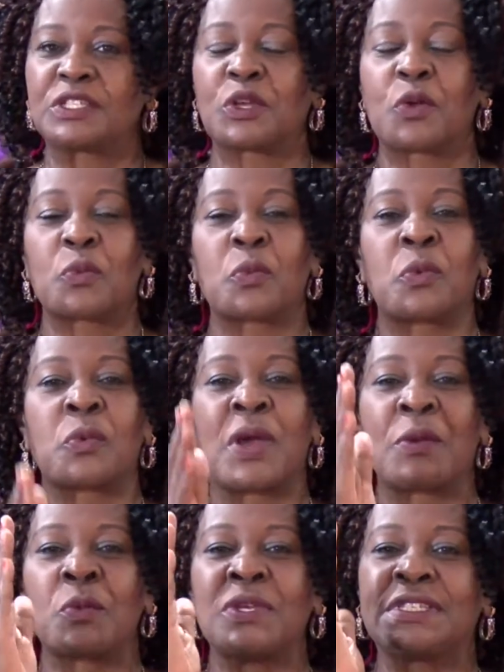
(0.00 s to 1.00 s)
So
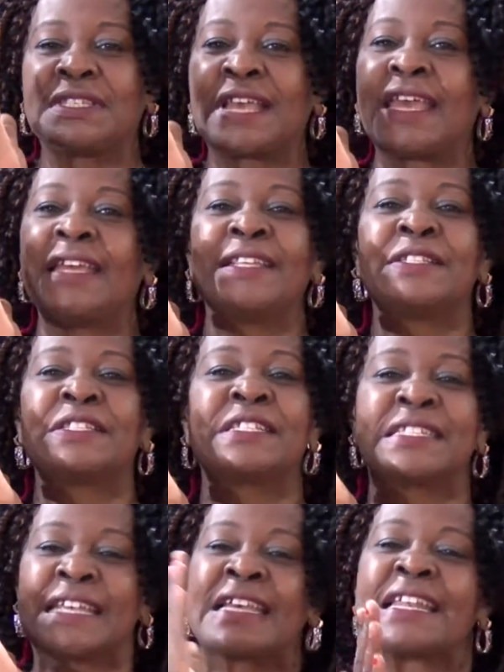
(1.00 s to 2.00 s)
when we say
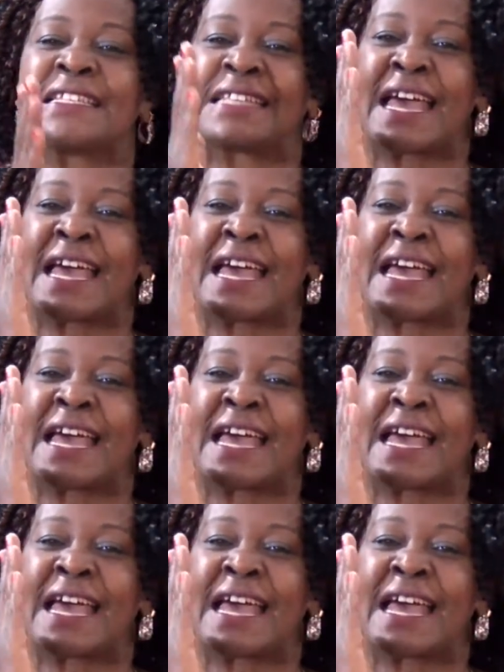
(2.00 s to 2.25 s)
sickness